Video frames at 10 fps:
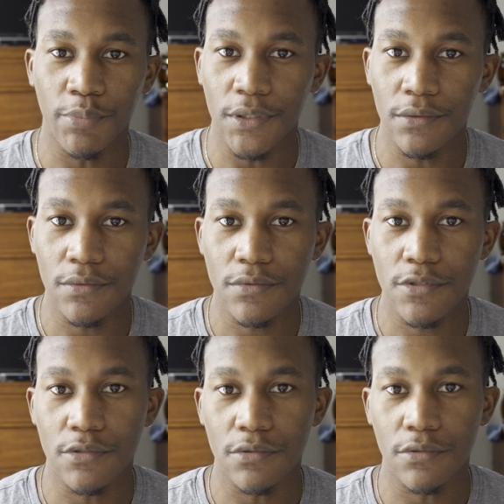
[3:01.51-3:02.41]
bit
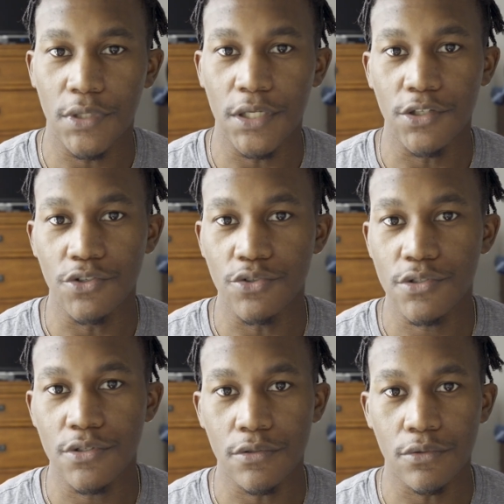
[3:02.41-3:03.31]
to get
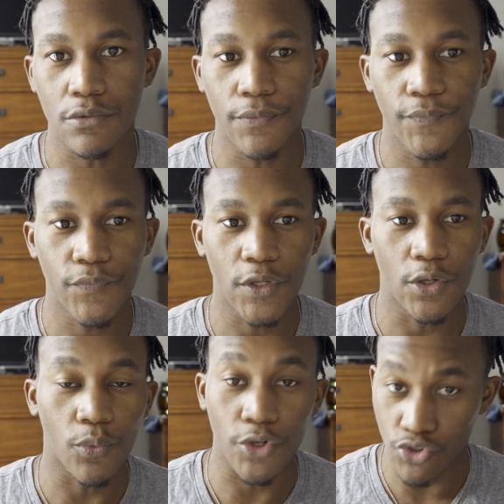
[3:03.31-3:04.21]
used to,
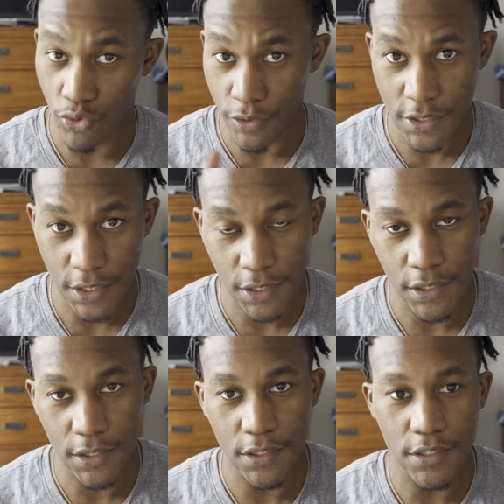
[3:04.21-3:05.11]
where the joystick
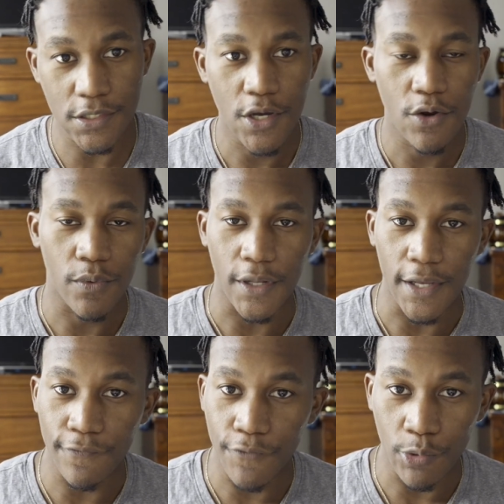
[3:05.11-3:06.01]
is, where the
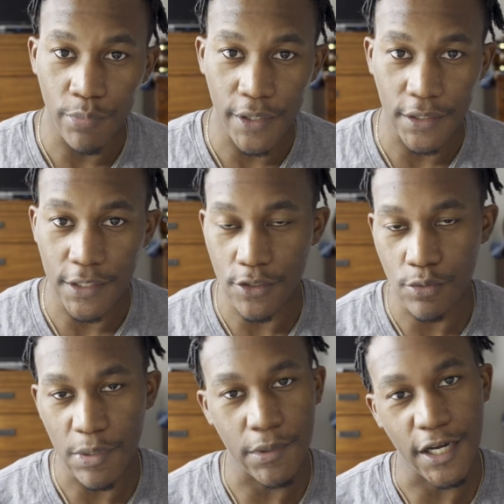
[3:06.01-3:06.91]
info button is.
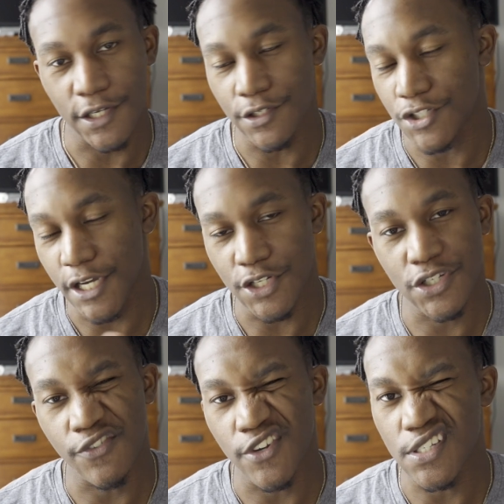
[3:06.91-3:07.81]
So maybe I could change
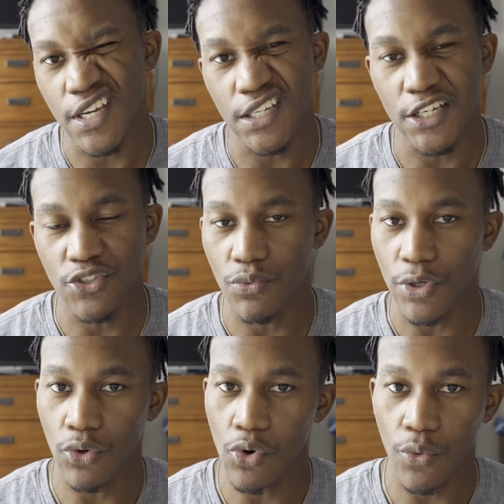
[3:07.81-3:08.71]
different settings
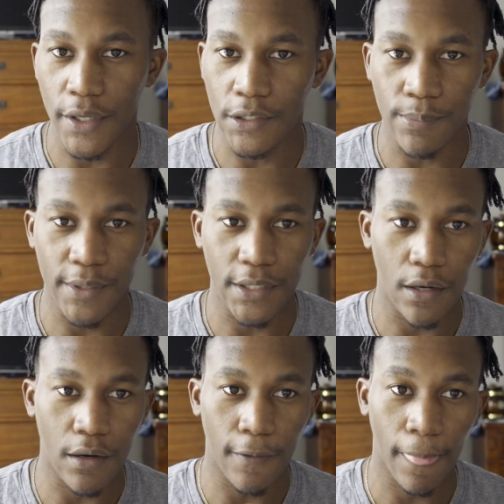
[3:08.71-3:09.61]
real quick depending
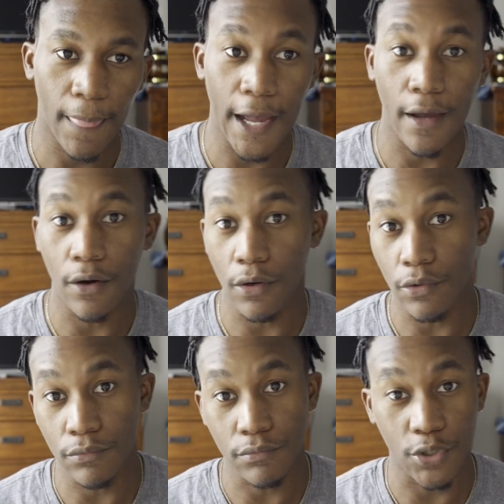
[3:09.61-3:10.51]
on
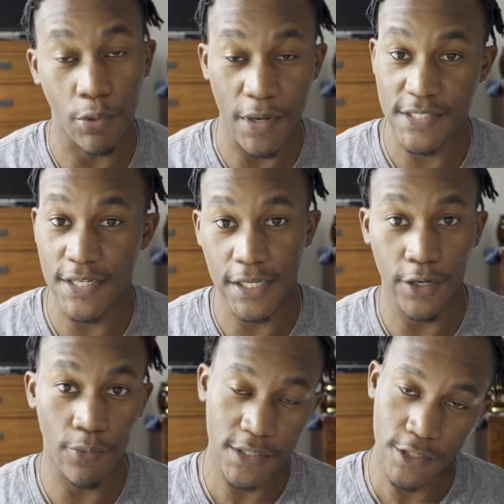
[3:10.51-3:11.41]
how, my
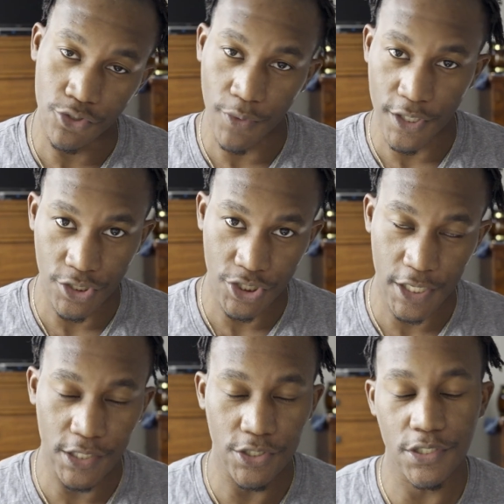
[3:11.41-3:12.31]
setting or my situation
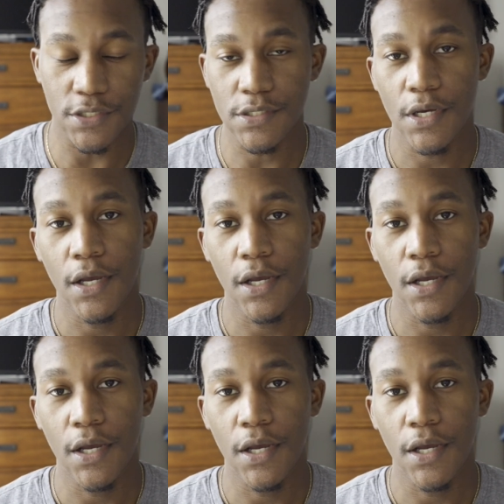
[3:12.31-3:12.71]
changes.